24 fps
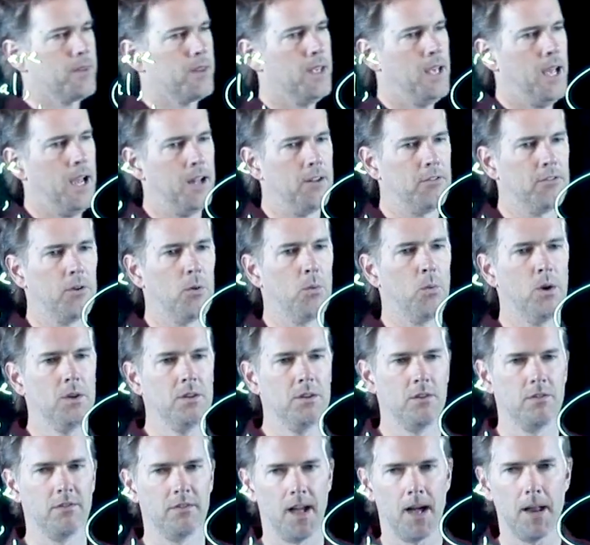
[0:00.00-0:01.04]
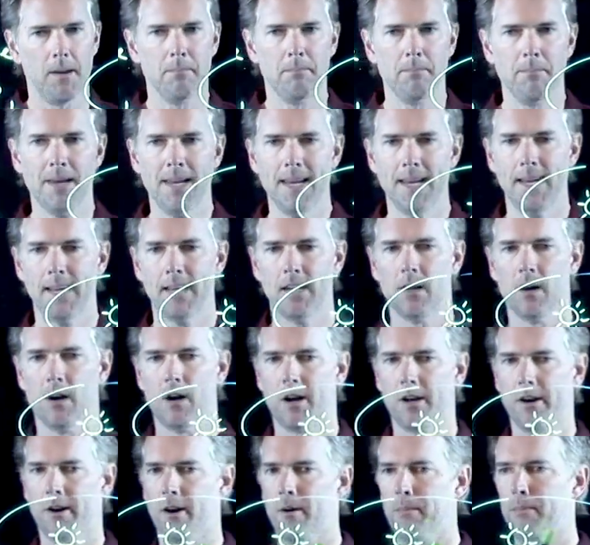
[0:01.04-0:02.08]
Okay, so what does that mean
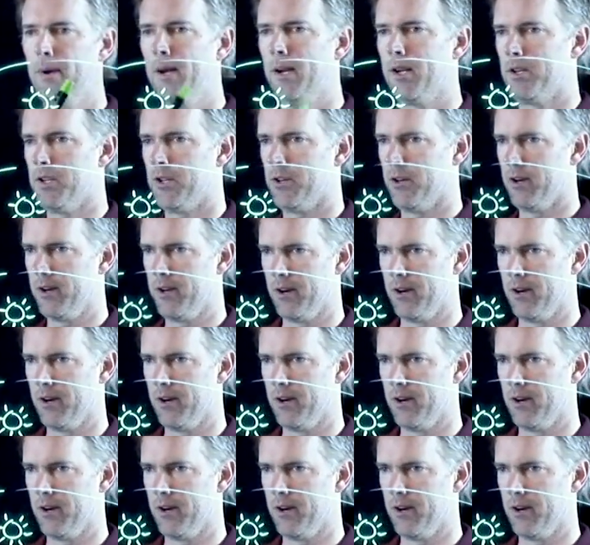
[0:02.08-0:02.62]
on our picture